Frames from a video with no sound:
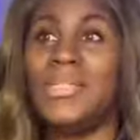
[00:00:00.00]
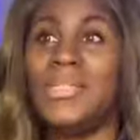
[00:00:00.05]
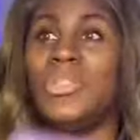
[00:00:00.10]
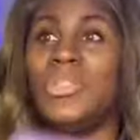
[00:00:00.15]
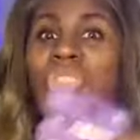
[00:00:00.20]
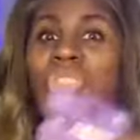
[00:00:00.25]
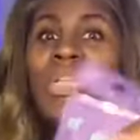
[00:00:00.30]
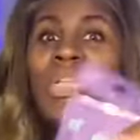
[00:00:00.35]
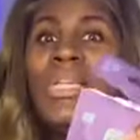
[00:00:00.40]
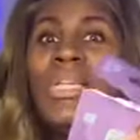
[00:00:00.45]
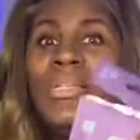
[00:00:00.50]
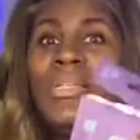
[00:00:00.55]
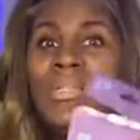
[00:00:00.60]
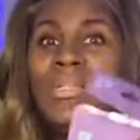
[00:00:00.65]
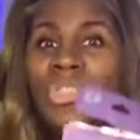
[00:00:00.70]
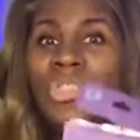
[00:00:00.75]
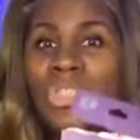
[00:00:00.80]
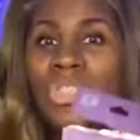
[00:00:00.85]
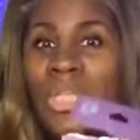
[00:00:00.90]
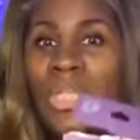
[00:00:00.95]
So
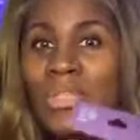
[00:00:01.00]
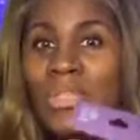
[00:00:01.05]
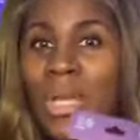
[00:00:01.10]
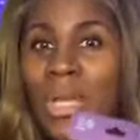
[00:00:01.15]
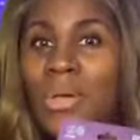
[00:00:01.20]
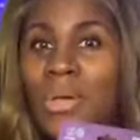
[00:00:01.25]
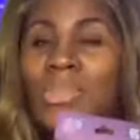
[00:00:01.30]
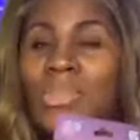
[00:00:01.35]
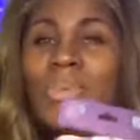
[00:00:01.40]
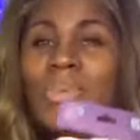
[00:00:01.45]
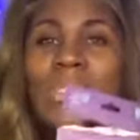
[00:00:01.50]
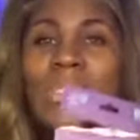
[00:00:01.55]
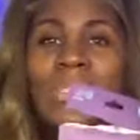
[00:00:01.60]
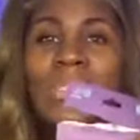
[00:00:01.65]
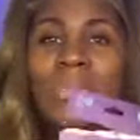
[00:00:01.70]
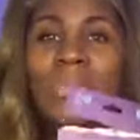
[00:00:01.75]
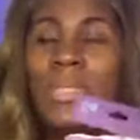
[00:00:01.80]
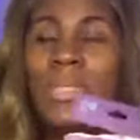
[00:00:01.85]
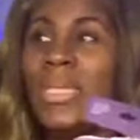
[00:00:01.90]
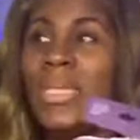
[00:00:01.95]
she knows what
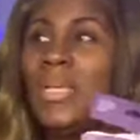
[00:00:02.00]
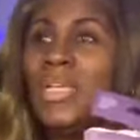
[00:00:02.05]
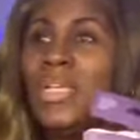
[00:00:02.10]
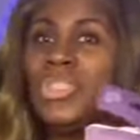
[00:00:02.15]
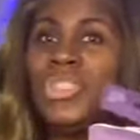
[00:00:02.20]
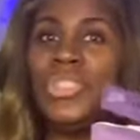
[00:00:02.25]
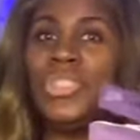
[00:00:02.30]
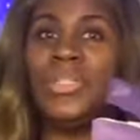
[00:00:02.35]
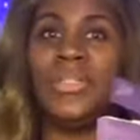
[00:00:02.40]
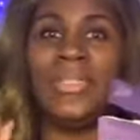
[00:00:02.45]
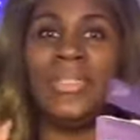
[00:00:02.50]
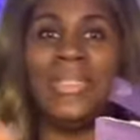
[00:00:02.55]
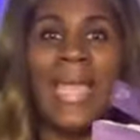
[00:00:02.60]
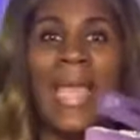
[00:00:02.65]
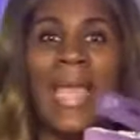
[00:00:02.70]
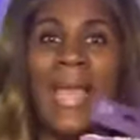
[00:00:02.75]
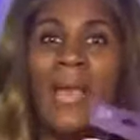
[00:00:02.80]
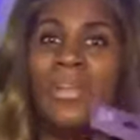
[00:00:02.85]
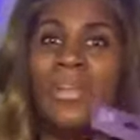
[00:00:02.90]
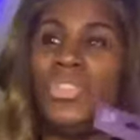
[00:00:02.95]
to do to get her sugar
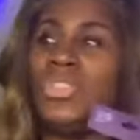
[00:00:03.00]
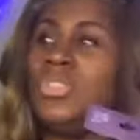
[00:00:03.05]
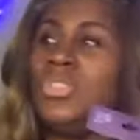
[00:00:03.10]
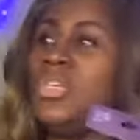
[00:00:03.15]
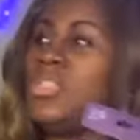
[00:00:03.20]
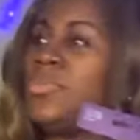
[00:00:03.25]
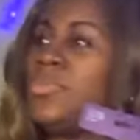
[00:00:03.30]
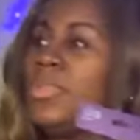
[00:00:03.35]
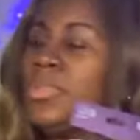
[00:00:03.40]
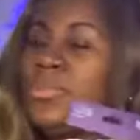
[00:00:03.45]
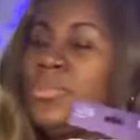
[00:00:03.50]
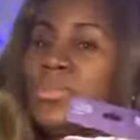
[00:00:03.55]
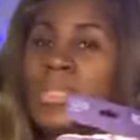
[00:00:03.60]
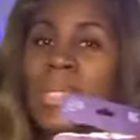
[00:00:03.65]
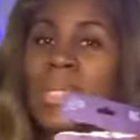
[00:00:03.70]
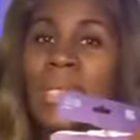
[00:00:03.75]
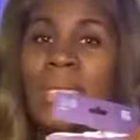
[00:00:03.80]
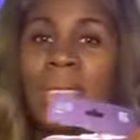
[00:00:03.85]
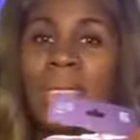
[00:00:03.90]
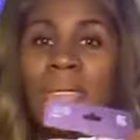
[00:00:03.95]
down. She knows what to do
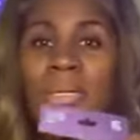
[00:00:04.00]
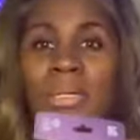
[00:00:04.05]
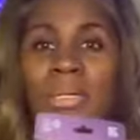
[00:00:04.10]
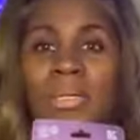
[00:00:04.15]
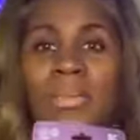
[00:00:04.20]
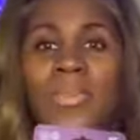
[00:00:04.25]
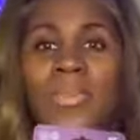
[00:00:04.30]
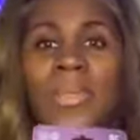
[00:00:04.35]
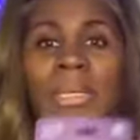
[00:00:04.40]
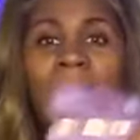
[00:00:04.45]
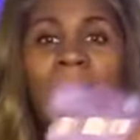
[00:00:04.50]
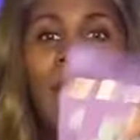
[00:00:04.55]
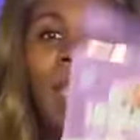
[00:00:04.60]
to get it up.